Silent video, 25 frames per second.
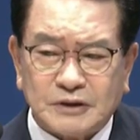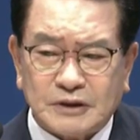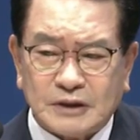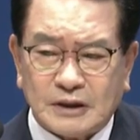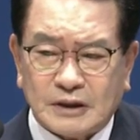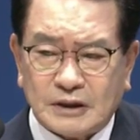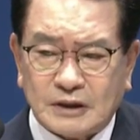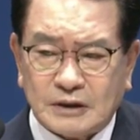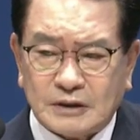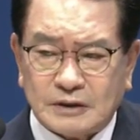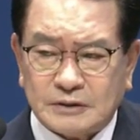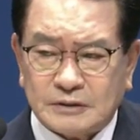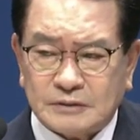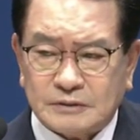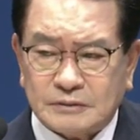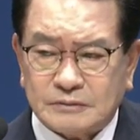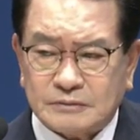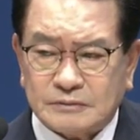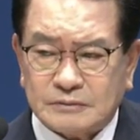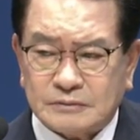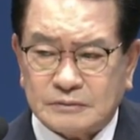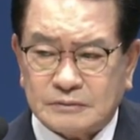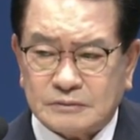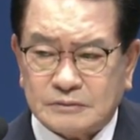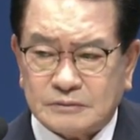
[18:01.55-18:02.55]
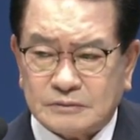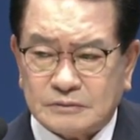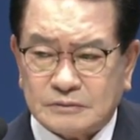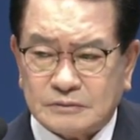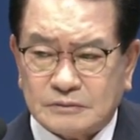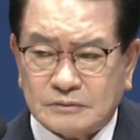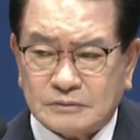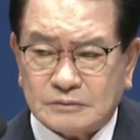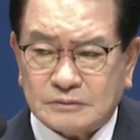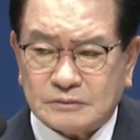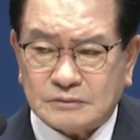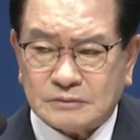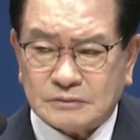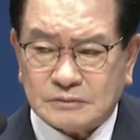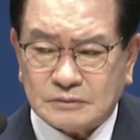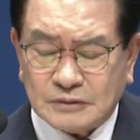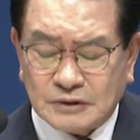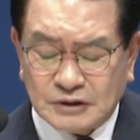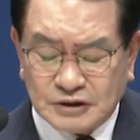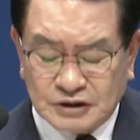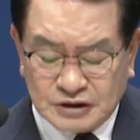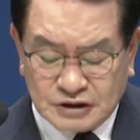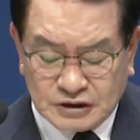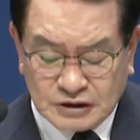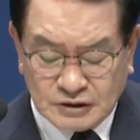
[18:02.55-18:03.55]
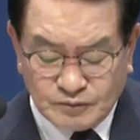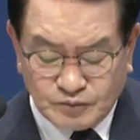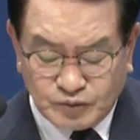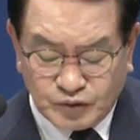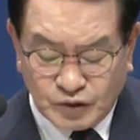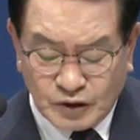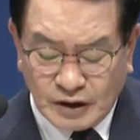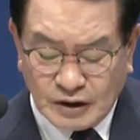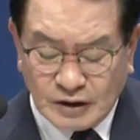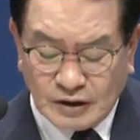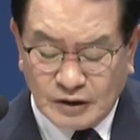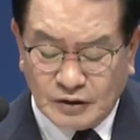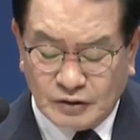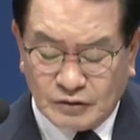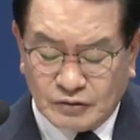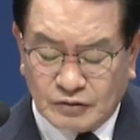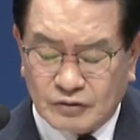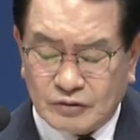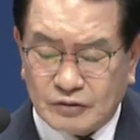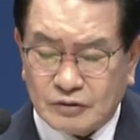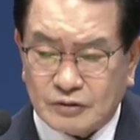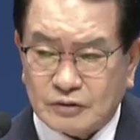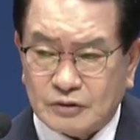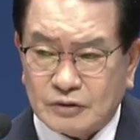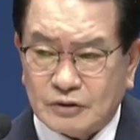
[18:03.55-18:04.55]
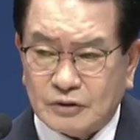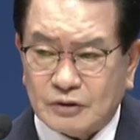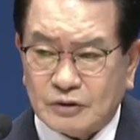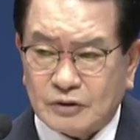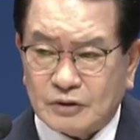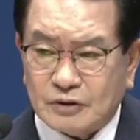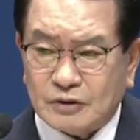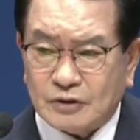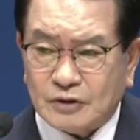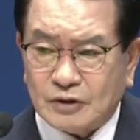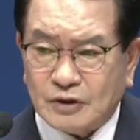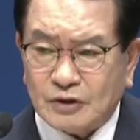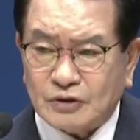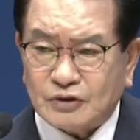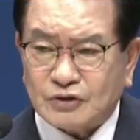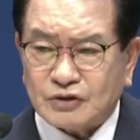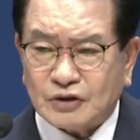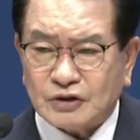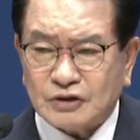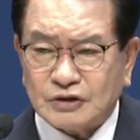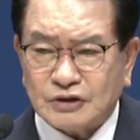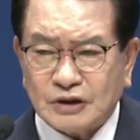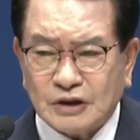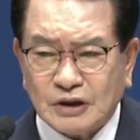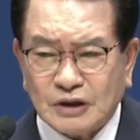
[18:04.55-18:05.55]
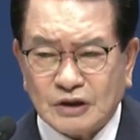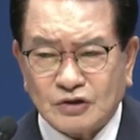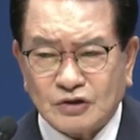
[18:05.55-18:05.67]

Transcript: faith must be simple. It must be simple.